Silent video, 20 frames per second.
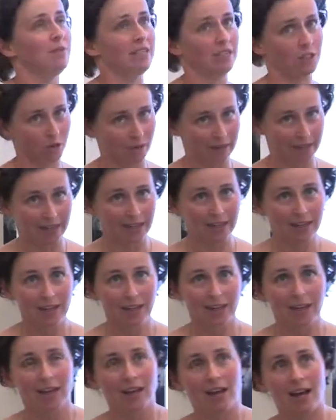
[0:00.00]
be doing.
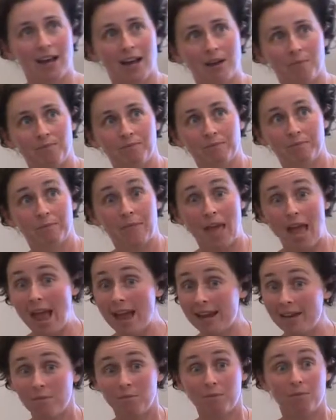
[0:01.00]
And
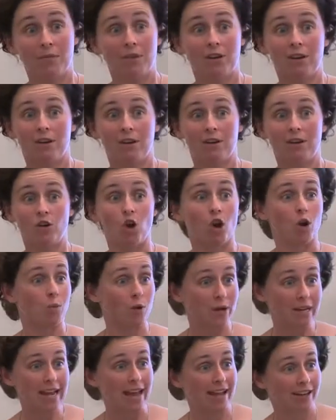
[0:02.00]

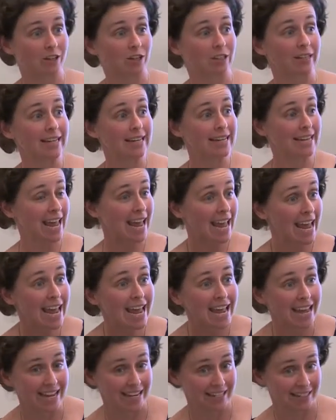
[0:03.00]
nobody actually
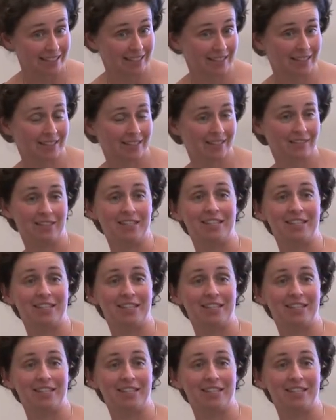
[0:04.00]
cares,